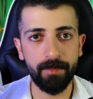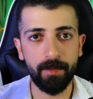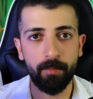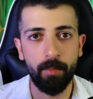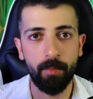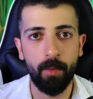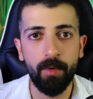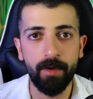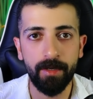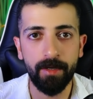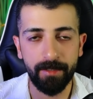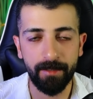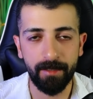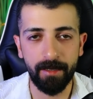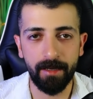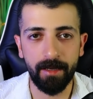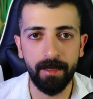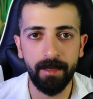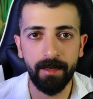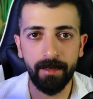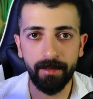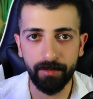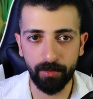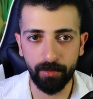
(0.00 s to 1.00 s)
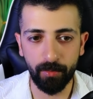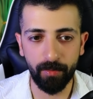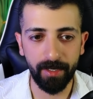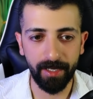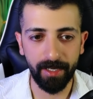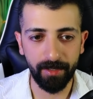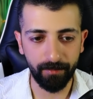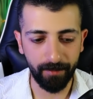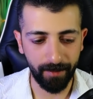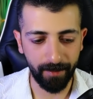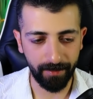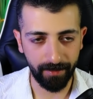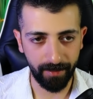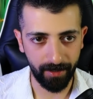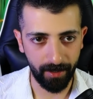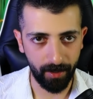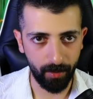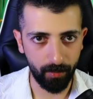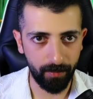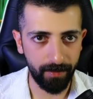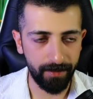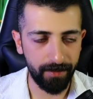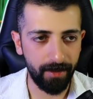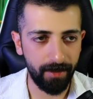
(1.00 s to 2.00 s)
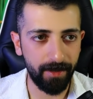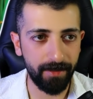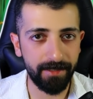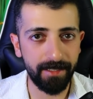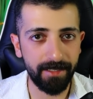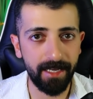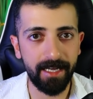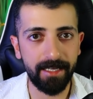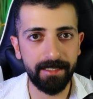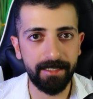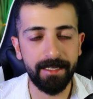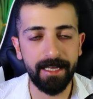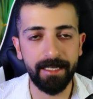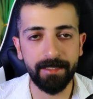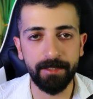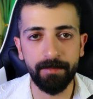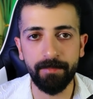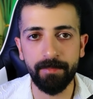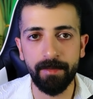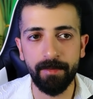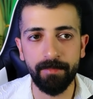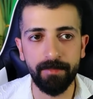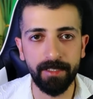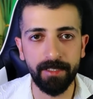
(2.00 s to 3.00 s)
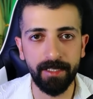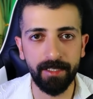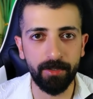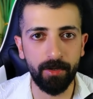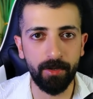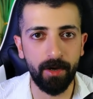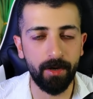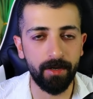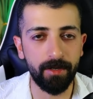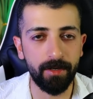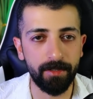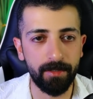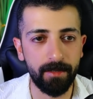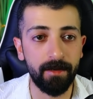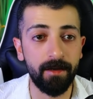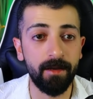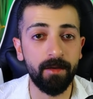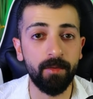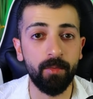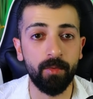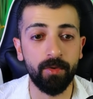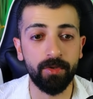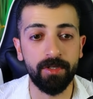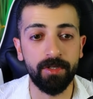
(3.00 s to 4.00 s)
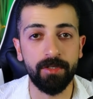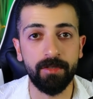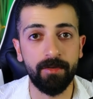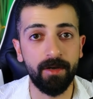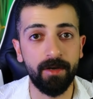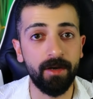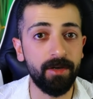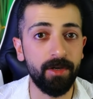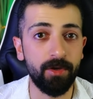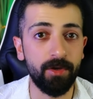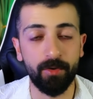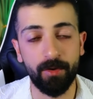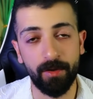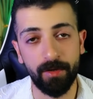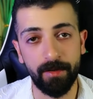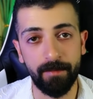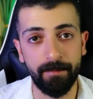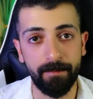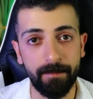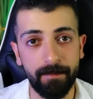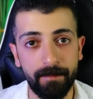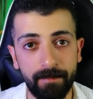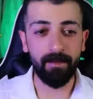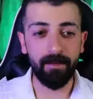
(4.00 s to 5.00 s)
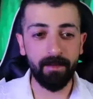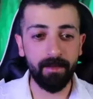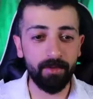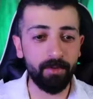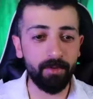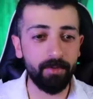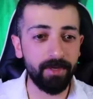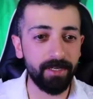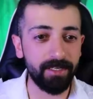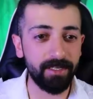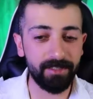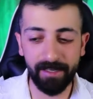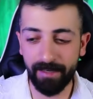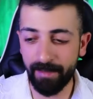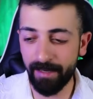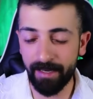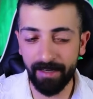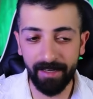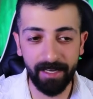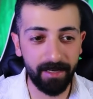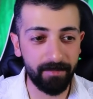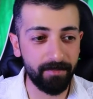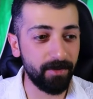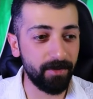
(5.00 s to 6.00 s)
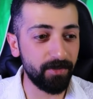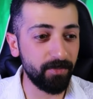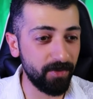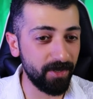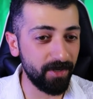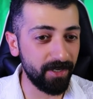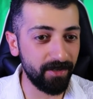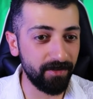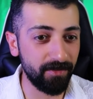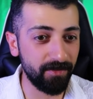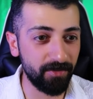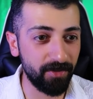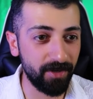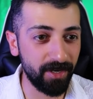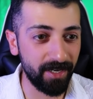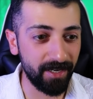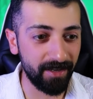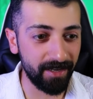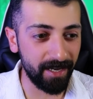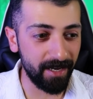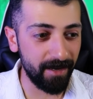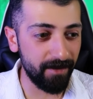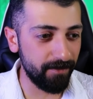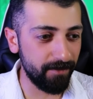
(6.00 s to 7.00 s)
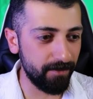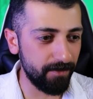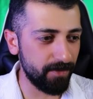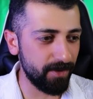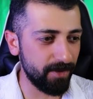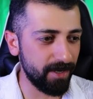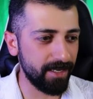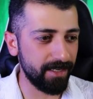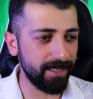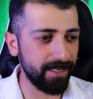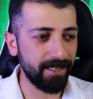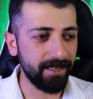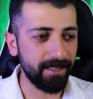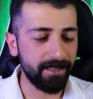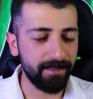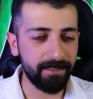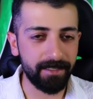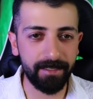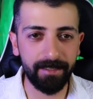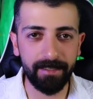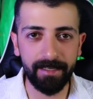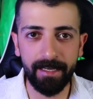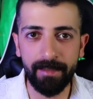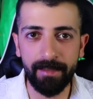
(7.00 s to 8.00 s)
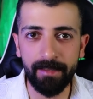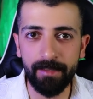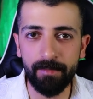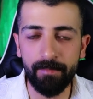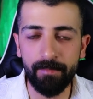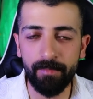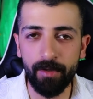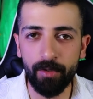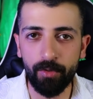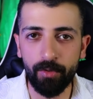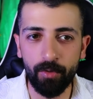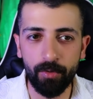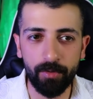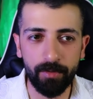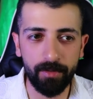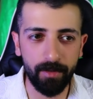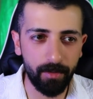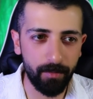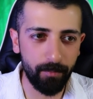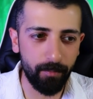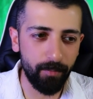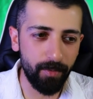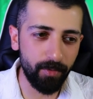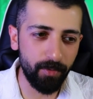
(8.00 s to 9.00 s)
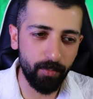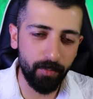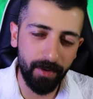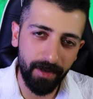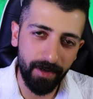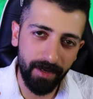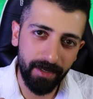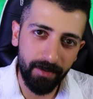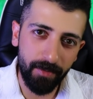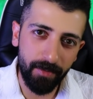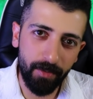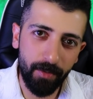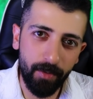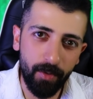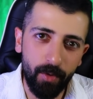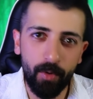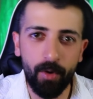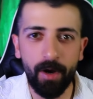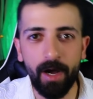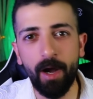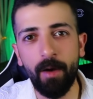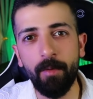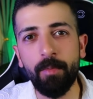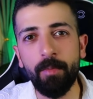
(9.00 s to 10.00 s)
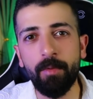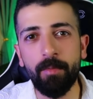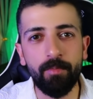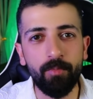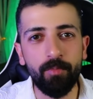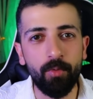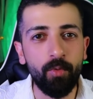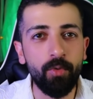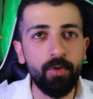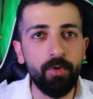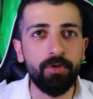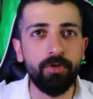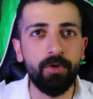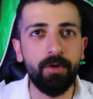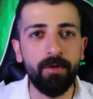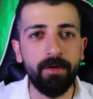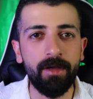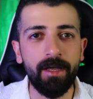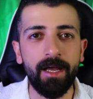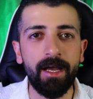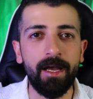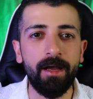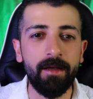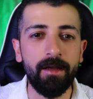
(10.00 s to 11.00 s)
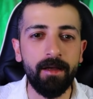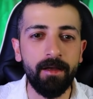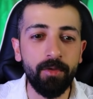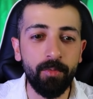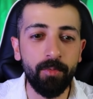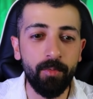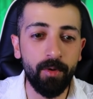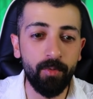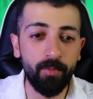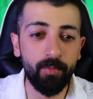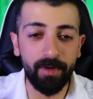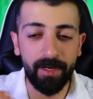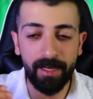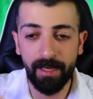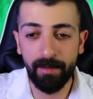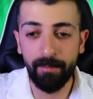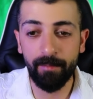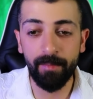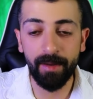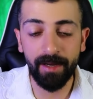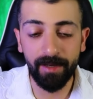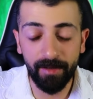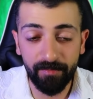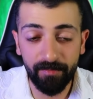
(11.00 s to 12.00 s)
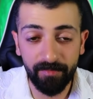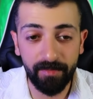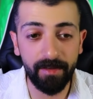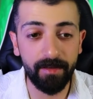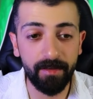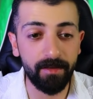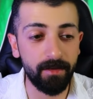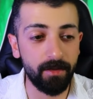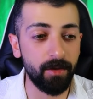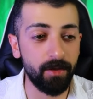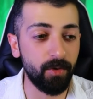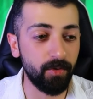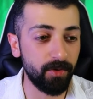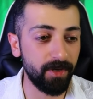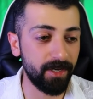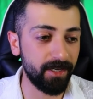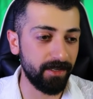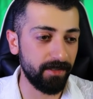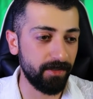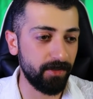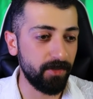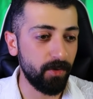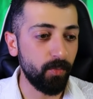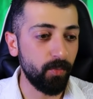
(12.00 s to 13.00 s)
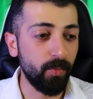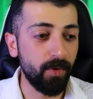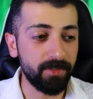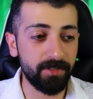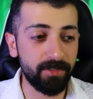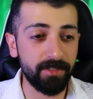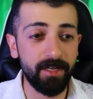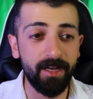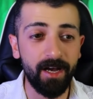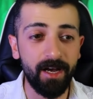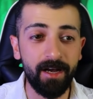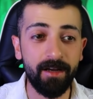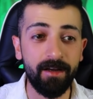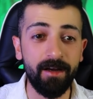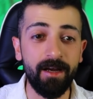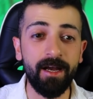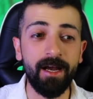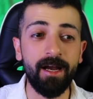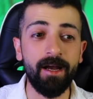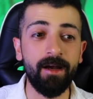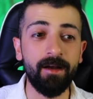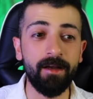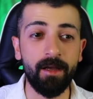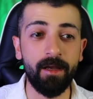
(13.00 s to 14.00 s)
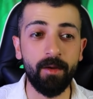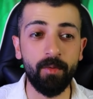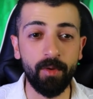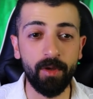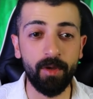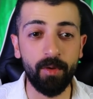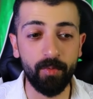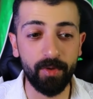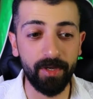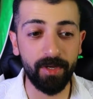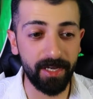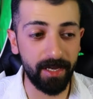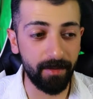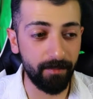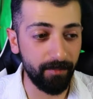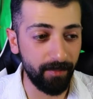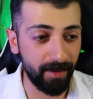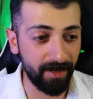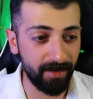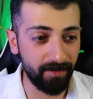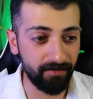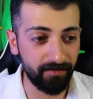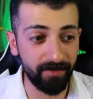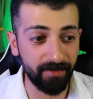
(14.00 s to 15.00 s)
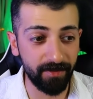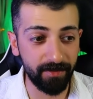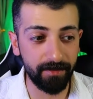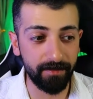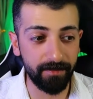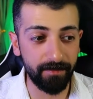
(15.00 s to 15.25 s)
points, so even at the lowest lot size, that's $15, which is very good. So these are the levels we can trade at. Trading isn't that difficult, but we need to know how to focus on the areas where we can benefit. Okay, so what's the other area where we can benefit?